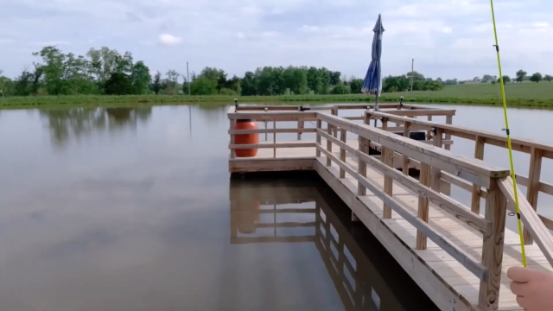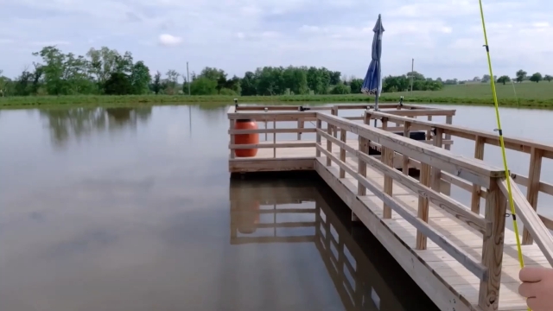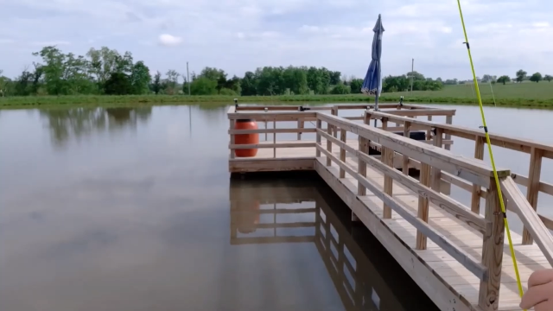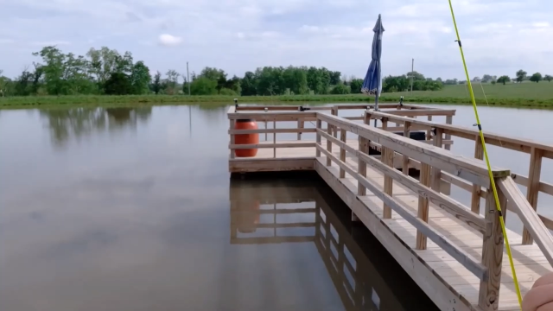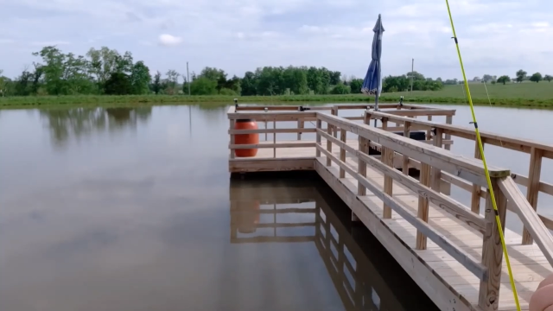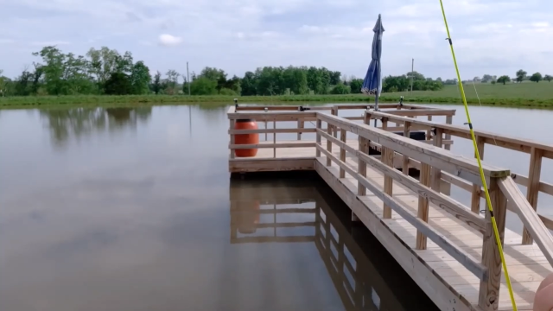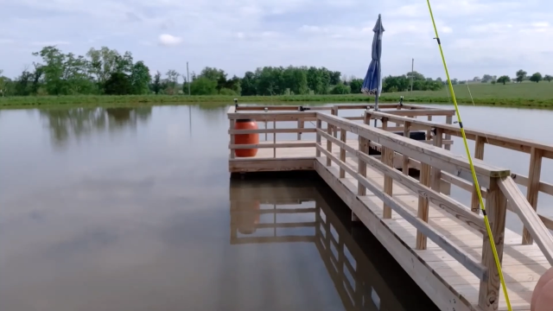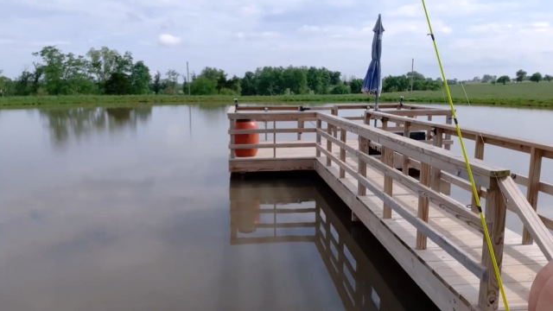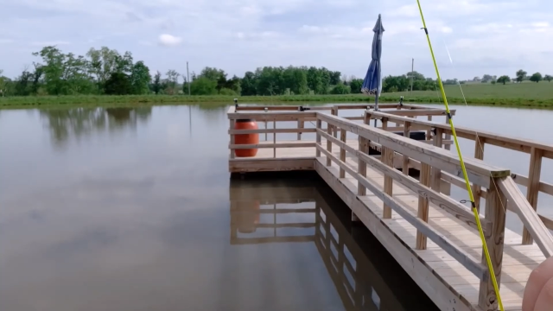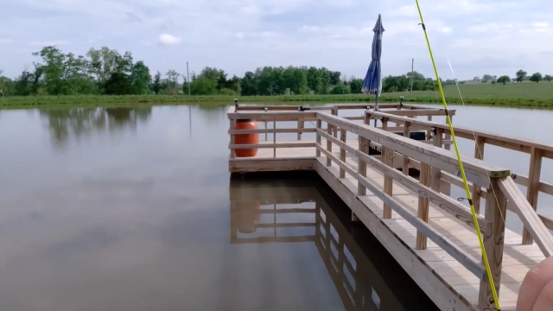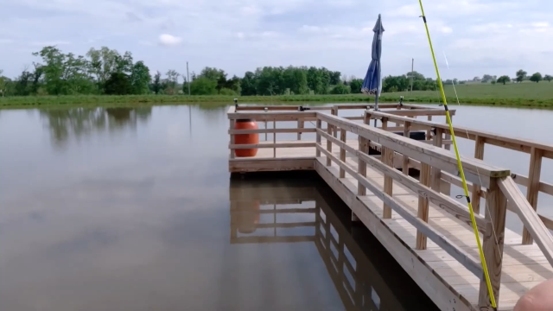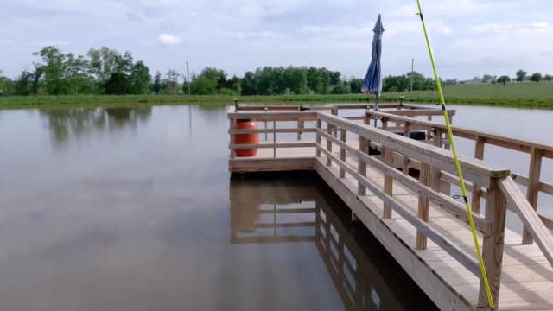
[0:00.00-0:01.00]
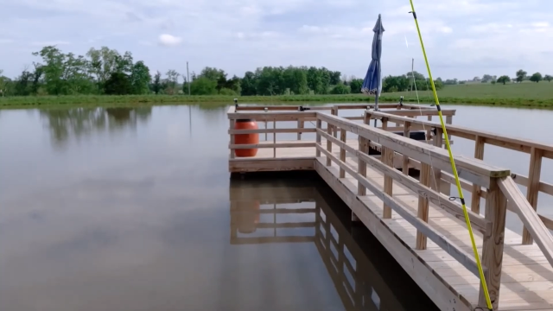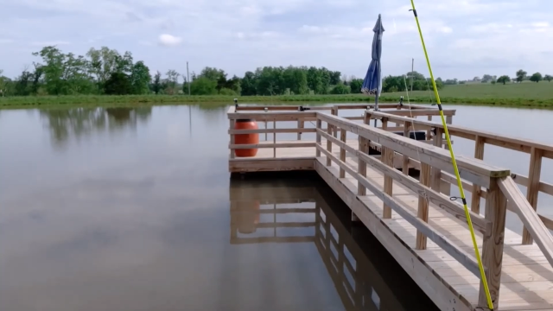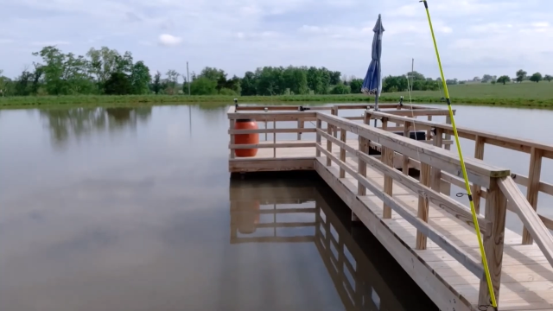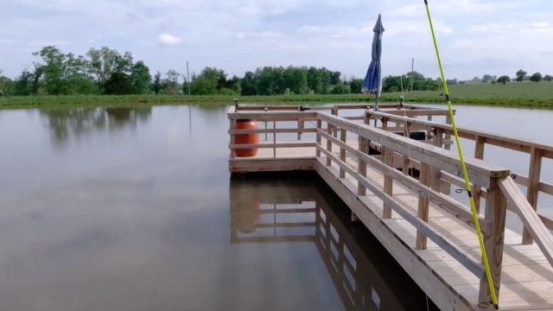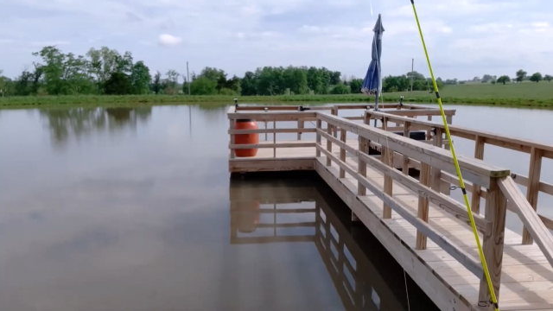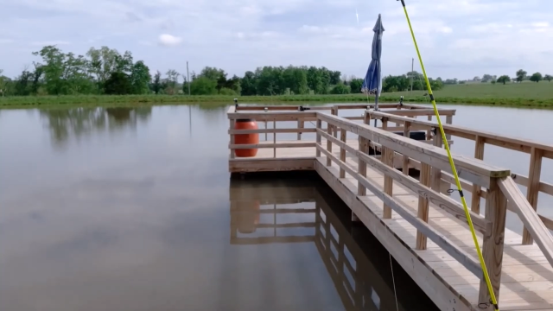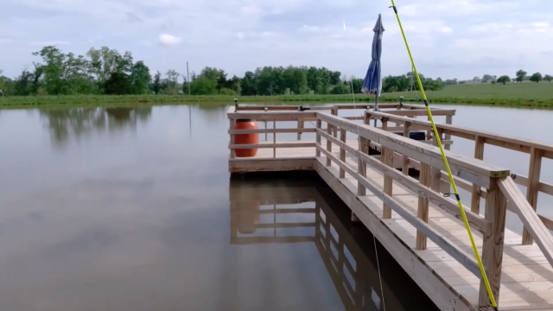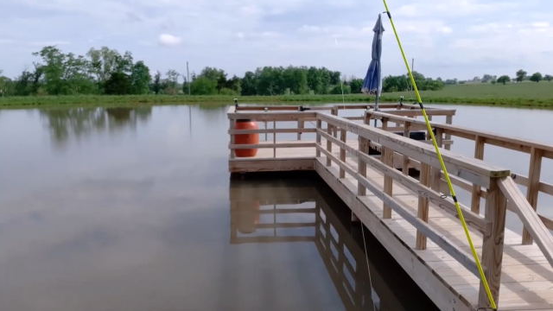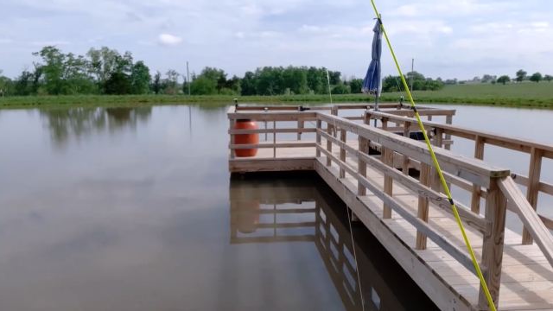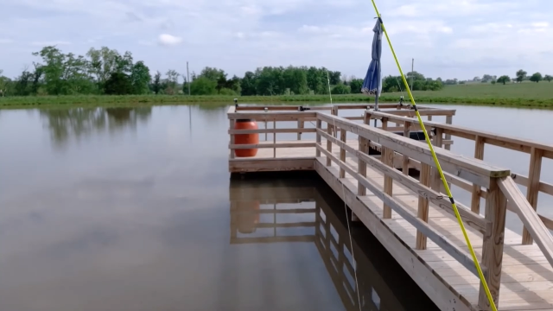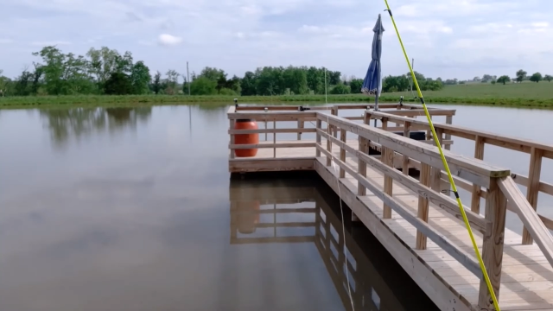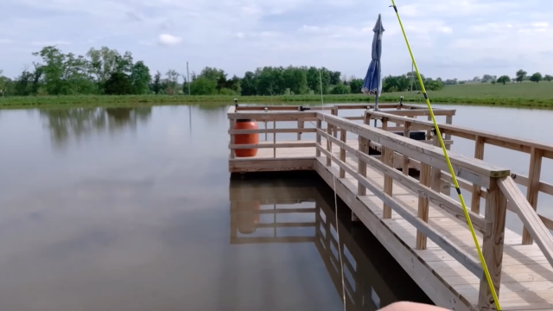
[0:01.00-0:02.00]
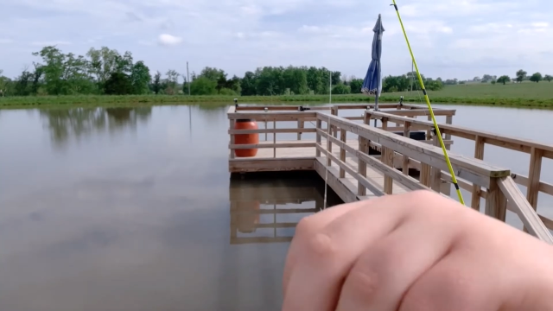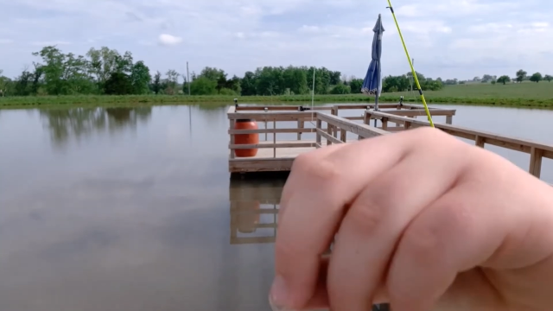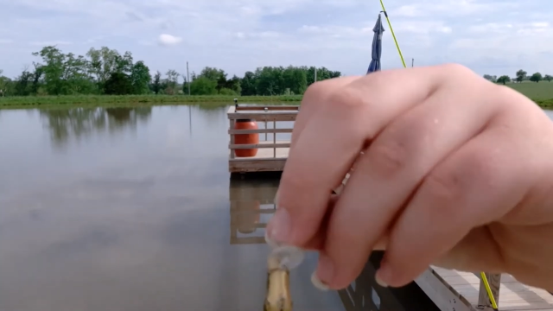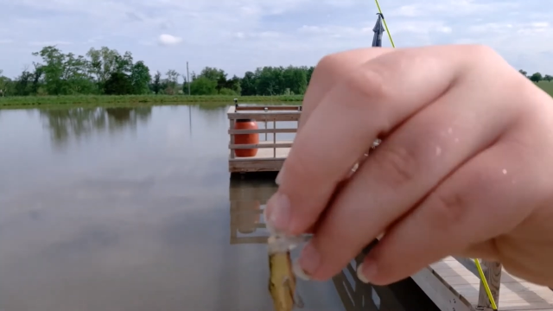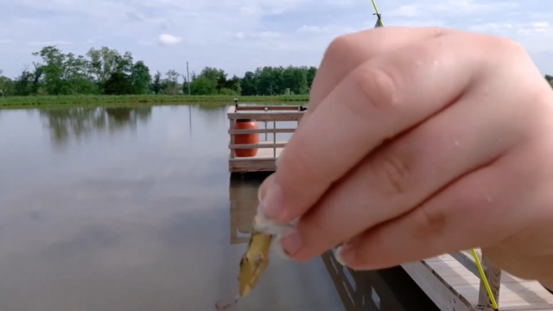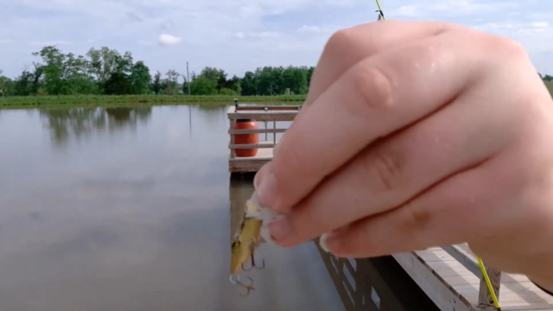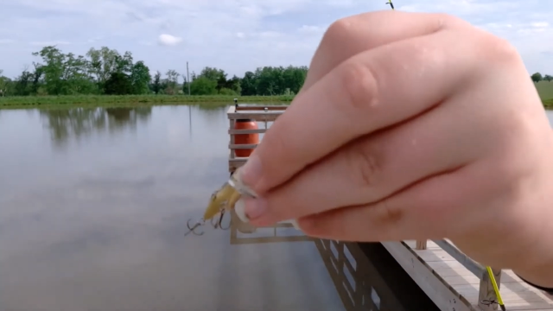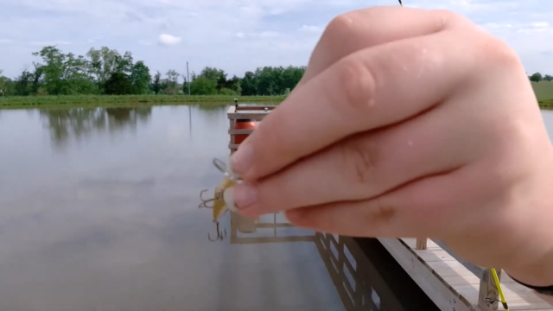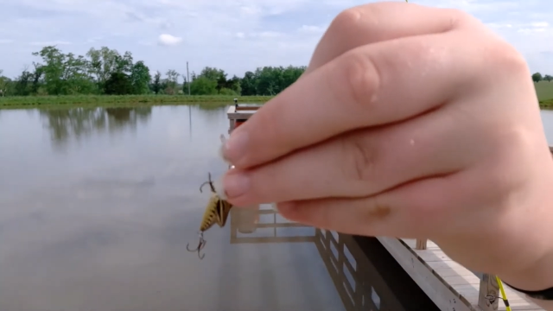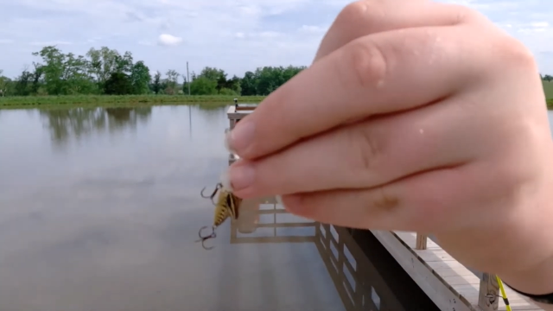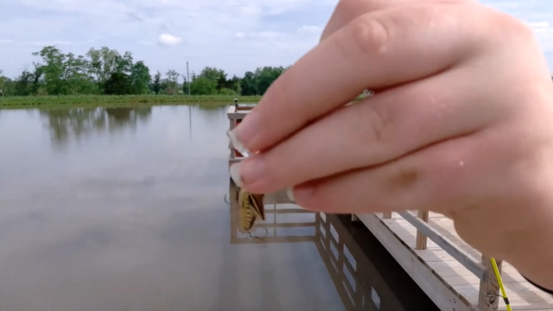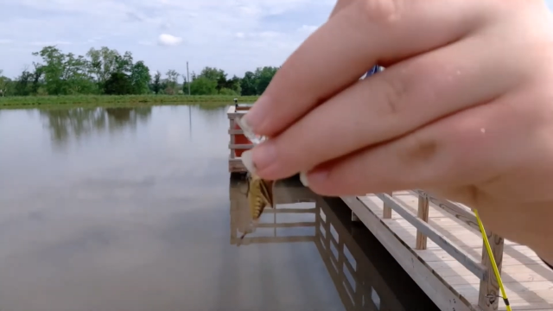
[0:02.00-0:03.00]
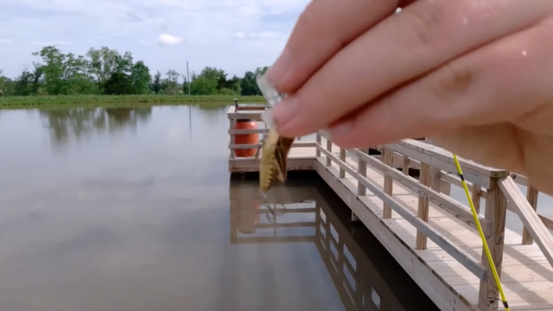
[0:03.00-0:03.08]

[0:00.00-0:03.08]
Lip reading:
No face is visible, so there are no lips to read.